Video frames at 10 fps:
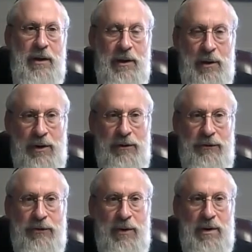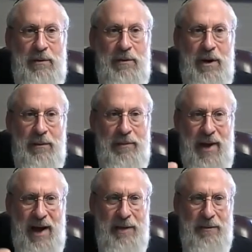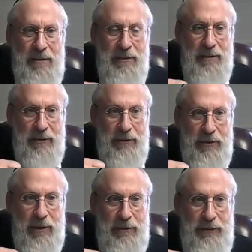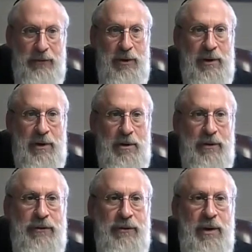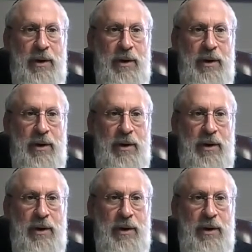according to the Sfor of the Ramah, by stirring the coals,